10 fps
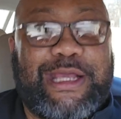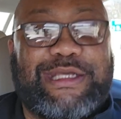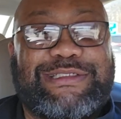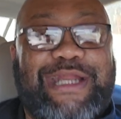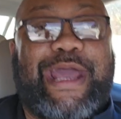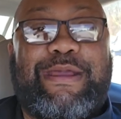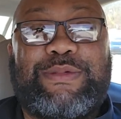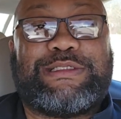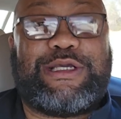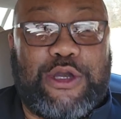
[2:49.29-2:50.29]
His
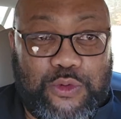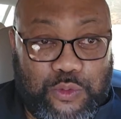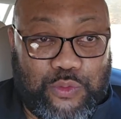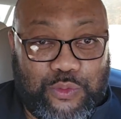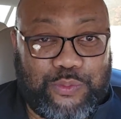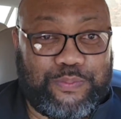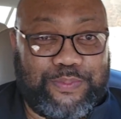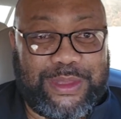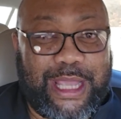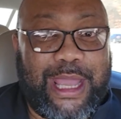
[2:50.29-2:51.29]
name is Goo.
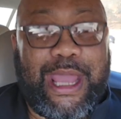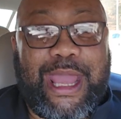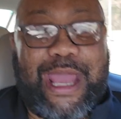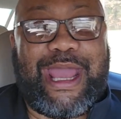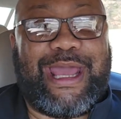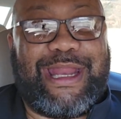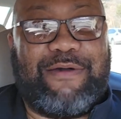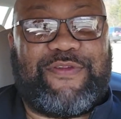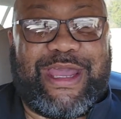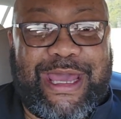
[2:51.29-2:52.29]
And
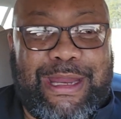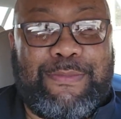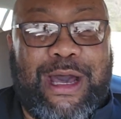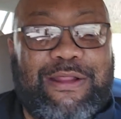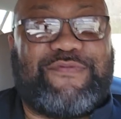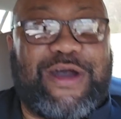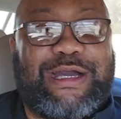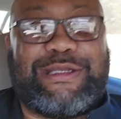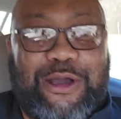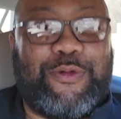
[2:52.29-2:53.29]
if any
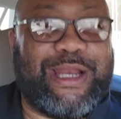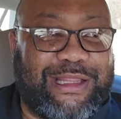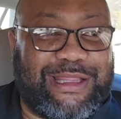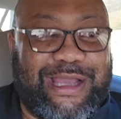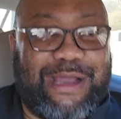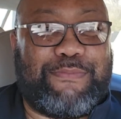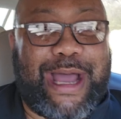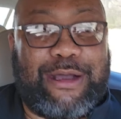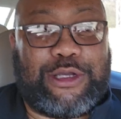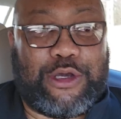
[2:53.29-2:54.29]
motherfucker know anything
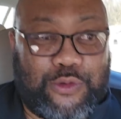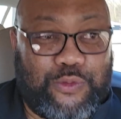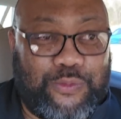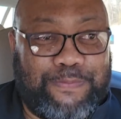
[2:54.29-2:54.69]
about Goo,